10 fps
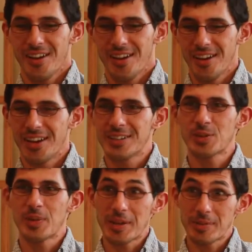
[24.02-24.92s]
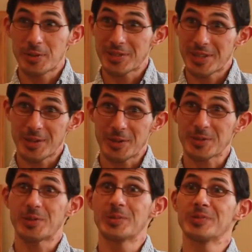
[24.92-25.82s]
So my name is Jose
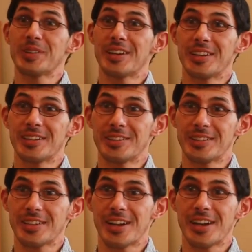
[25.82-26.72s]
Orozco, and